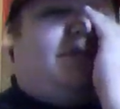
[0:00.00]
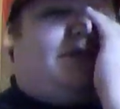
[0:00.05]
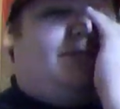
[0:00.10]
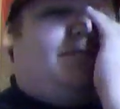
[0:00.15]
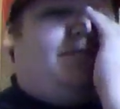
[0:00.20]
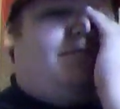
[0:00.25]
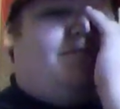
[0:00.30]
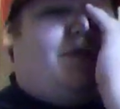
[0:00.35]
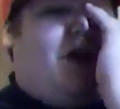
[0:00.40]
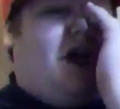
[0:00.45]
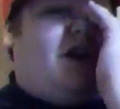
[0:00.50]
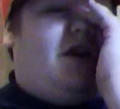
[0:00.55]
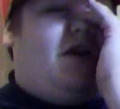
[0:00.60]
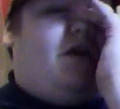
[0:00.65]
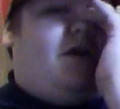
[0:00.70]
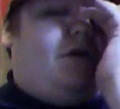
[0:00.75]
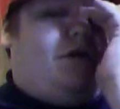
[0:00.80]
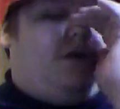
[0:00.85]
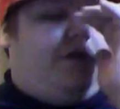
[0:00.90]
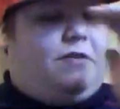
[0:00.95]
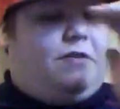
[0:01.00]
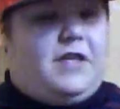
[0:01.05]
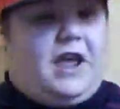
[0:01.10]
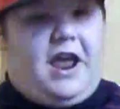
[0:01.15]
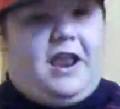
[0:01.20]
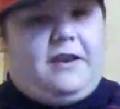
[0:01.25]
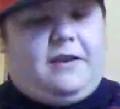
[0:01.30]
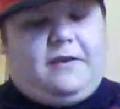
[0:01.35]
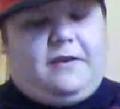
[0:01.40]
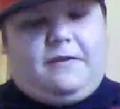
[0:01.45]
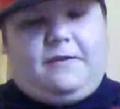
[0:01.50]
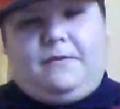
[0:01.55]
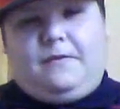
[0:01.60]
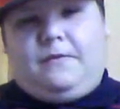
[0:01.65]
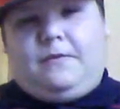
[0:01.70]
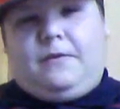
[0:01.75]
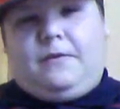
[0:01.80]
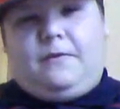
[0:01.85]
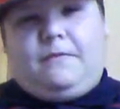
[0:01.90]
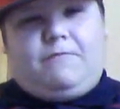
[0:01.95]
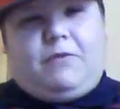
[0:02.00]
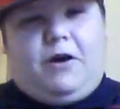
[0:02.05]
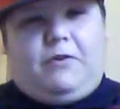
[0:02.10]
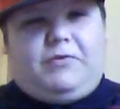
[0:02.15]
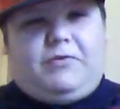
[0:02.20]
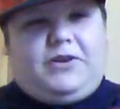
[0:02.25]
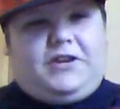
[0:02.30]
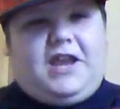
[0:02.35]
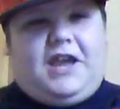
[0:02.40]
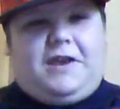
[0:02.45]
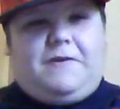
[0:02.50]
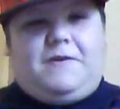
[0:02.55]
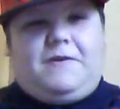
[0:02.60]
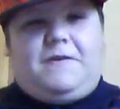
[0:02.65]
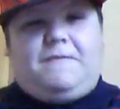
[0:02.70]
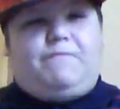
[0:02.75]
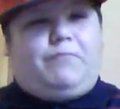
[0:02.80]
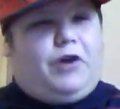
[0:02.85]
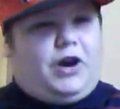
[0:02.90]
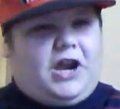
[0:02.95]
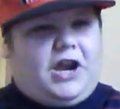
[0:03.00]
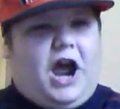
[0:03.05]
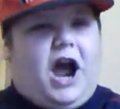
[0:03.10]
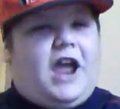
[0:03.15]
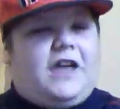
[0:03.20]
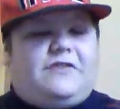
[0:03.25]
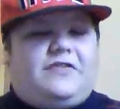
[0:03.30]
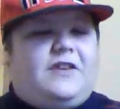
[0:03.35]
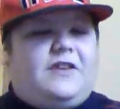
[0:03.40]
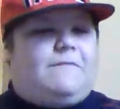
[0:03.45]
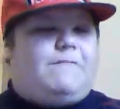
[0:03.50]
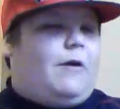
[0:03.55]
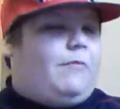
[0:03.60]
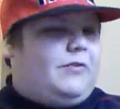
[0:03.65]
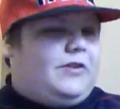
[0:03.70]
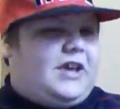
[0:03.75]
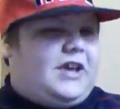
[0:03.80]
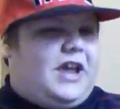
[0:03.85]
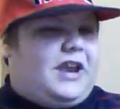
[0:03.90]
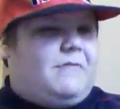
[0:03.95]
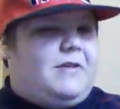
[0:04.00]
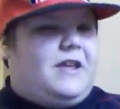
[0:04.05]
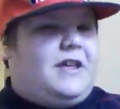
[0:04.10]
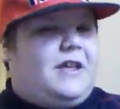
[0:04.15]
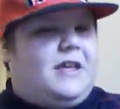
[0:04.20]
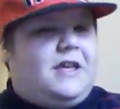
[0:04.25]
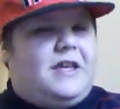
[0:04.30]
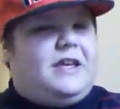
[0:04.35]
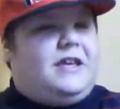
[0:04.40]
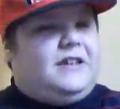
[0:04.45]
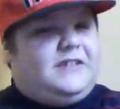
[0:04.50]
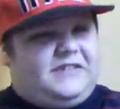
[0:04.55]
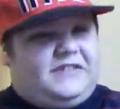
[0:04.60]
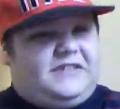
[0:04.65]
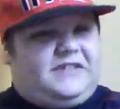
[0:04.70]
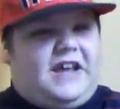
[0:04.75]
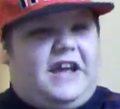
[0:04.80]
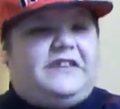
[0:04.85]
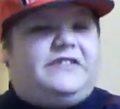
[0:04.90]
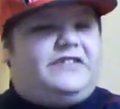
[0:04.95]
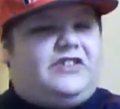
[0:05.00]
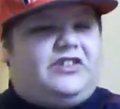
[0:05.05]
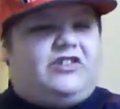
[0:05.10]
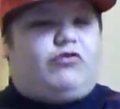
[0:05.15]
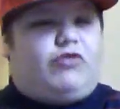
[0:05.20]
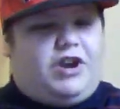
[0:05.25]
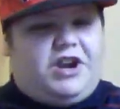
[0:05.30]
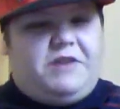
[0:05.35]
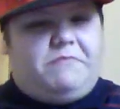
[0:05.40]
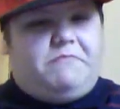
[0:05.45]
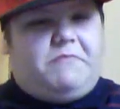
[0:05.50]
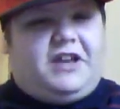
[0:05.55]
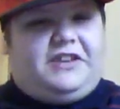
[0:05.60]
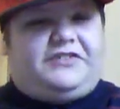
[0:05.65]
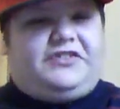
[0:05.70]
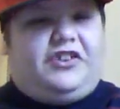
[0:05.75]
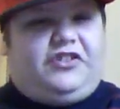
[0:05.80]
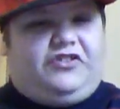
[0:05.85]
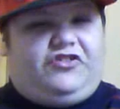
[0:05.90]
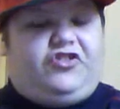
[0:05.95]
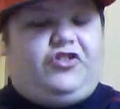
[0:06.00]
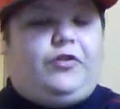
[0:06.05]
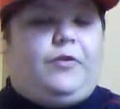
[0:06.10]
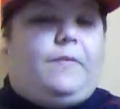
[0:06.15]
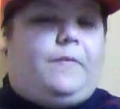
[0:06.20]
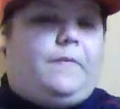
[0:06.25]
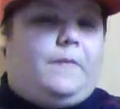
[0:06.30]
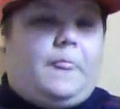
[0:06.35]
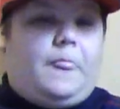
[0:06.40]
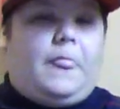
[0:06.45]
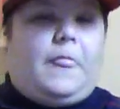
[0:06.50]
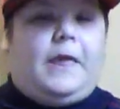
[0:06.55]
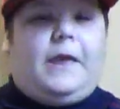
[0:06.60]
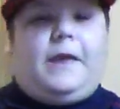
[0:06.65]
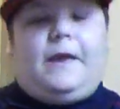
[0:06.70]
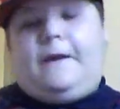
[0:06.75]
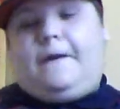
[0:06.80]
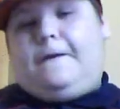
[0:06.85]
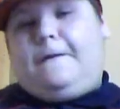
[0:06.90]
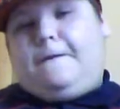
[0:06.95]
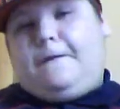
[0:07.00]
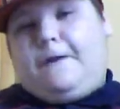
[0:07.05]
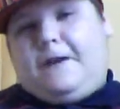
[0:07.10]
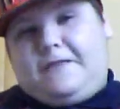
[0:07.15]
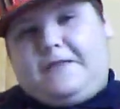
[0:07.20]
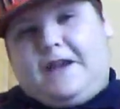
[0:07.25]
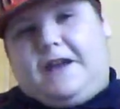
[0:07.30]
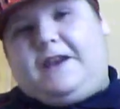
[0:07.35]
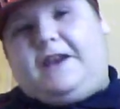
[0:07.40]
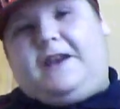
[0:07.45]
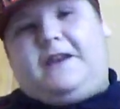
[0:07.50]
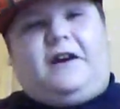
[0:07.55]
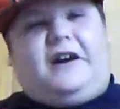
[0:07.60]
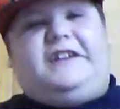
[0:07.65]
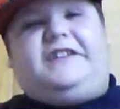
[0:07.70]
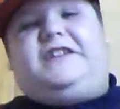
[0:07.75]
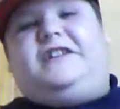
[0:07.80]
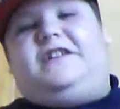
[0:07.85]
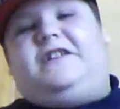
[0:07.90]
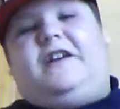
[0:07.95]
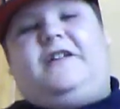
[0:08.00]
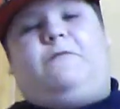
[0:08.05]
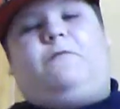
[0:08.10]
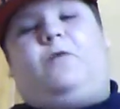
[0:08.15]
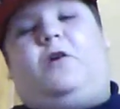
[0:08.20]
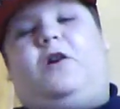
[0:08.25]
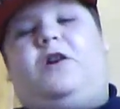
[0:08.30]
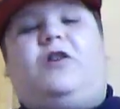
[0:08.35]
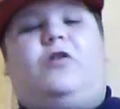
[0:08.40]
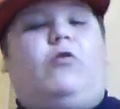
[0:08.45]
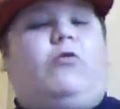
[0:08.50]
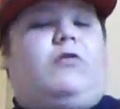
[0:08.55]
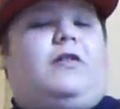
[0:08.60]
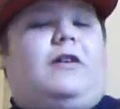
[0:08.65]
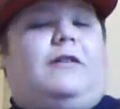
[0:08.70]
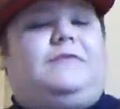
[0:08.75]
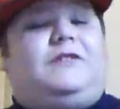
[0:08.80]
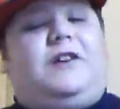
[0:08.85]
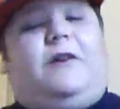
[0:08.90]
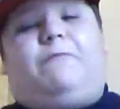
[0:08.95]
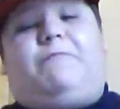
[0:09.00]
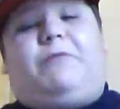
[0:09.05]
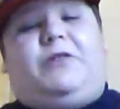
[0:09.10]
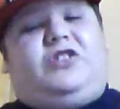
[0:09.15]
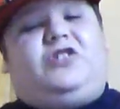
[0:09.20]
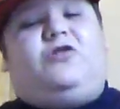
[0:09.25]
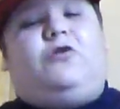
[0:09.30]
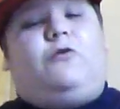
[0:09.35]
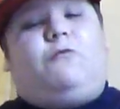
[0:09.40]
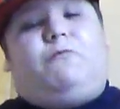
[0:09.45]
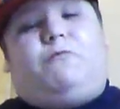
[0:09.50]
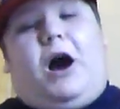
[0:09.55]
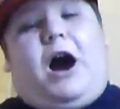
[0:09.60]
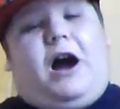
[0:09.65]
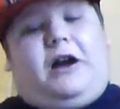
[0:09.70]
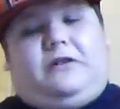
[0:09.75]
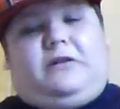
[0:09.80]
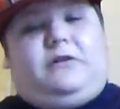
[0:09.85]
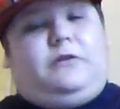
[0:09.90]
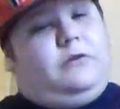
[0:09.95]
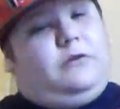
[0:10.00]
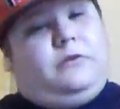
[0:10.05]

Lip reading: was better than Public Enemy, but I think Public Enemy sends a great message. And then in 1991, who comes out but Tupac?